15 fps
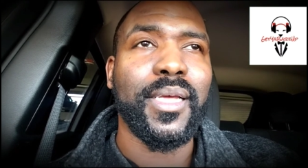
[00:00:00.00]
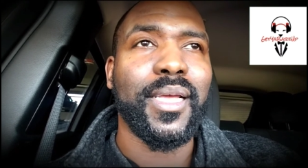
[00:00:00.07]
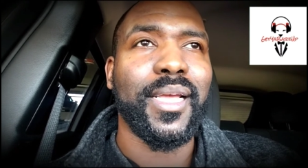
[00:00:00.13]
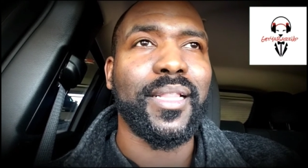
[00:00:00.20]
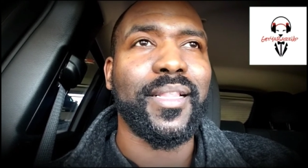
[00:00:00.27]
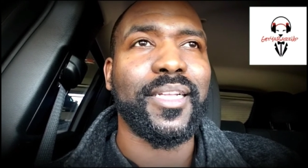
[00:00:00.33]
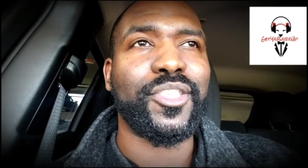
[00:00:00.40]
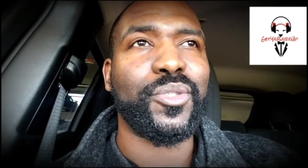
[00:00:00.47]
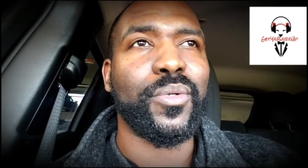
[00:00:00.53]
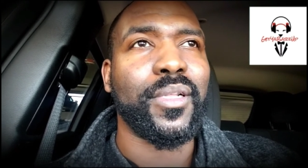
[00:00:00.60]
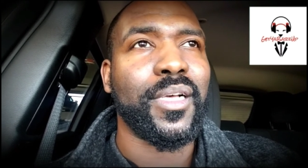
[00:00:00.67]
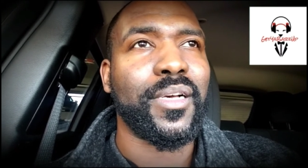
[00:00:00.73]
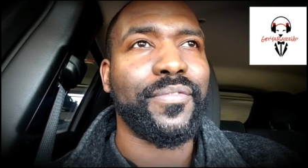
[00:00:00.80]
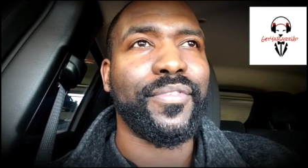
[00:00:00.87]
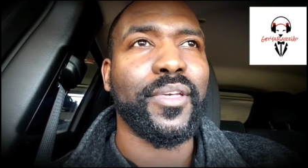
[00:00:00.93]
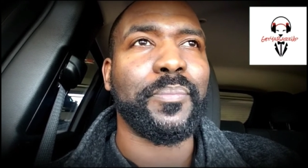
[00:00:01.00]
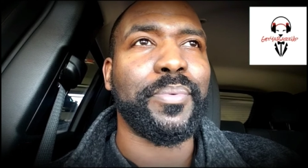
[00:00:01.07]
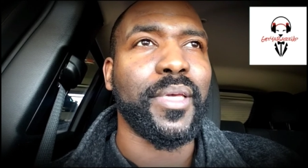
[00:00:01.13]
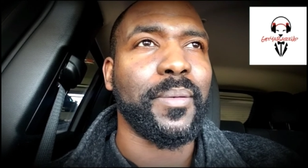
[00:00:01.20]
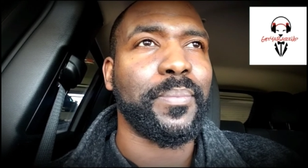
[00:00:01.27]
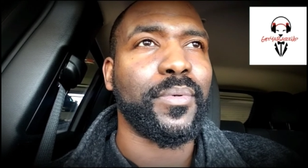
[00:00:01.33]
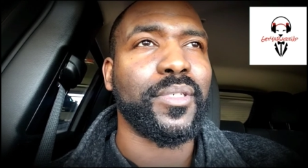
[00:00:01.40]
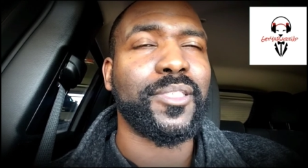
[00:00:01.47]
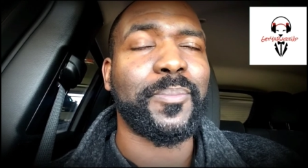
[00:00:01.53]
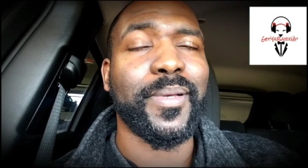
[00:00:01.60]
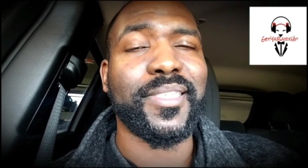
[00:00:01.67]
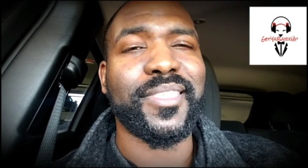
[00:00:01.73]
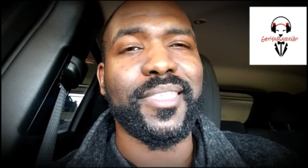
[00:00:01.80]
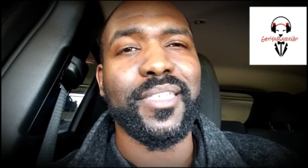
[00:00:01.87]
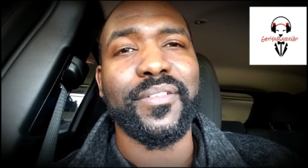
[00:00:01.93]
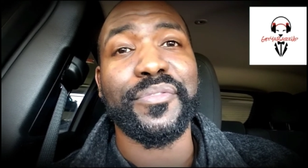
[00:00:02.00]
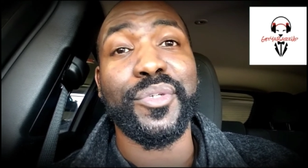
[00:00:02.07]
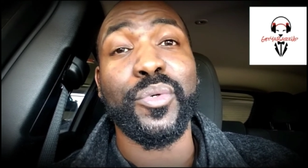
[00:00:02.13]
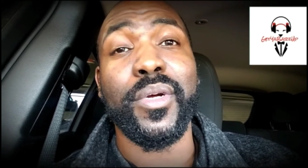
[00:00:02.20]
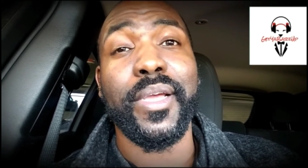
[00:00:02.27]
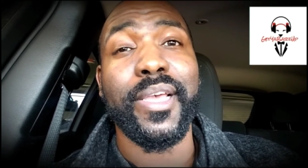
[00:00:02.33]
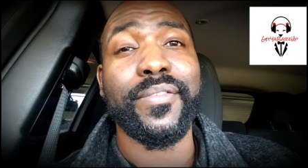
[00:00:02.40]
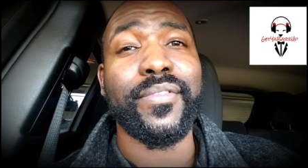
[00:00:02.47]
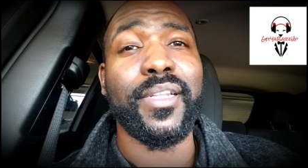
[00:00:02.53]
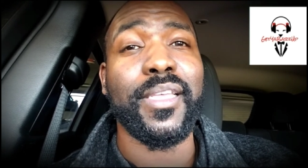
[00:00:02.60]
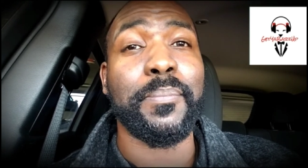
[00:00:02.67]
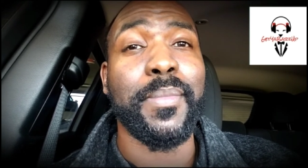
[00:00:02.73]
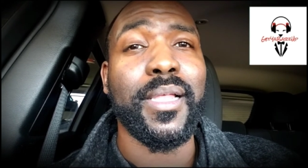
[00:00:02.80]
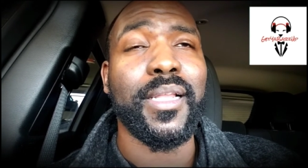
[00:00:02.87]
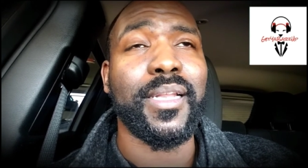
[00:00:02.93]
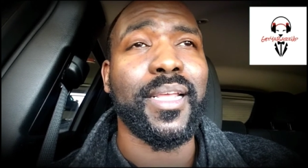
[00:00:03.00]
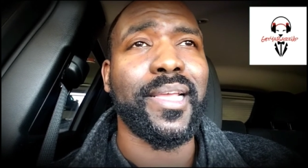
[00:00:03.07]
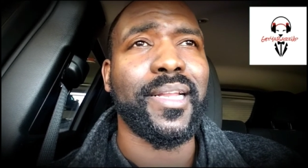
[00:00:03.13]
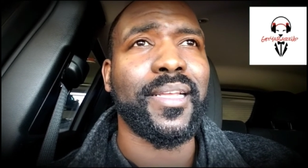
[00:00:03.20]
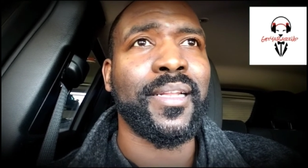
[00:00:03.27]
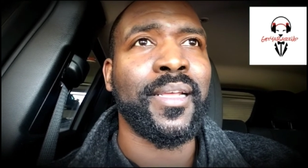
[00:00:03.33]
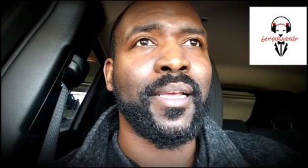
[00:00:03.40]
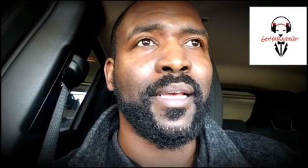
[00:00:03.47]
and that you love your people, especially if you are heavily melanated,